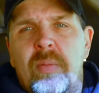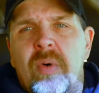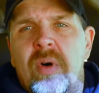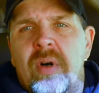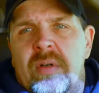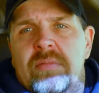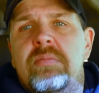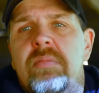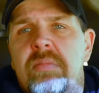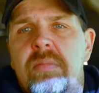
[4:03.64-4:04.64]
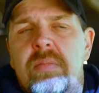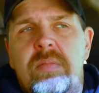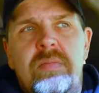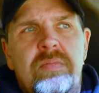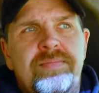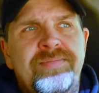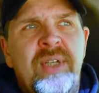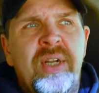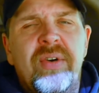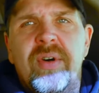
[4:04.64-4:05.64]
more
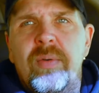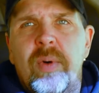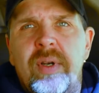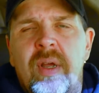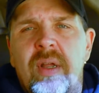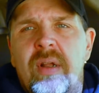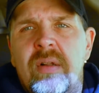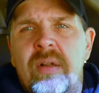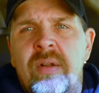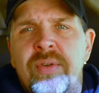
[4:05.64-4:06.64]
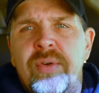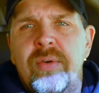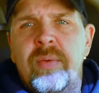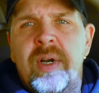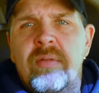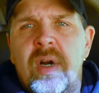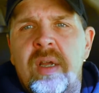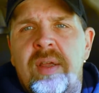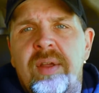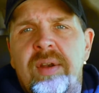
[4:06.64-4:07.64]
gear and whatnot, I'll do it whenever I
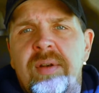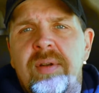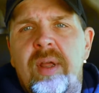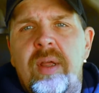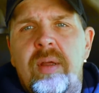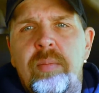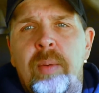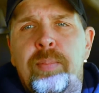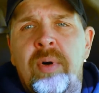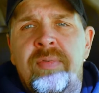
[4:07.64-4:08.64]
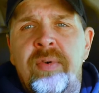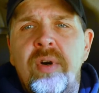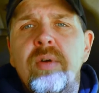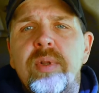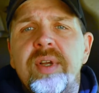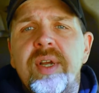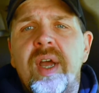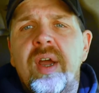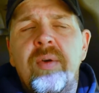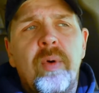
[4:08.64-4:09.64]
can. But preferably,
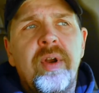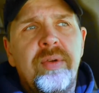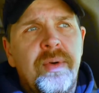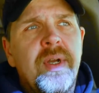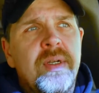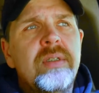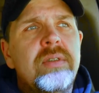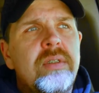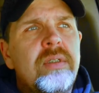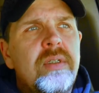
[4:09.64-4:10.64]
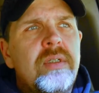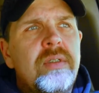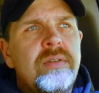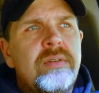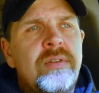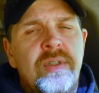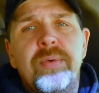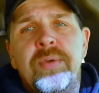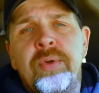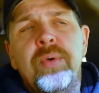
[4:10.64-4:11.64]
I want to
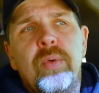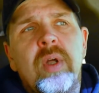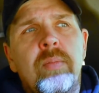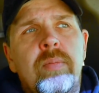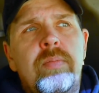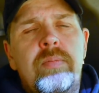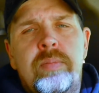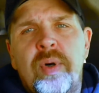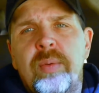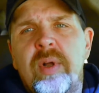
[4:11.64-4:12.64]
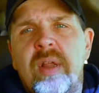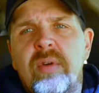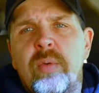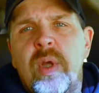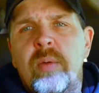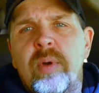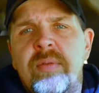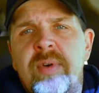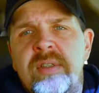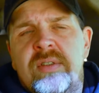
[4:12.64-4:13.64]
do one pretty well every week. But
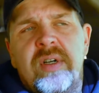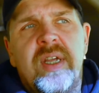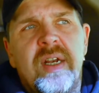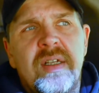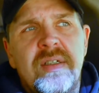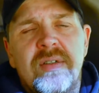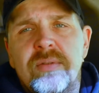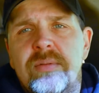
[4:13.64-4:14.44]
if I start getting,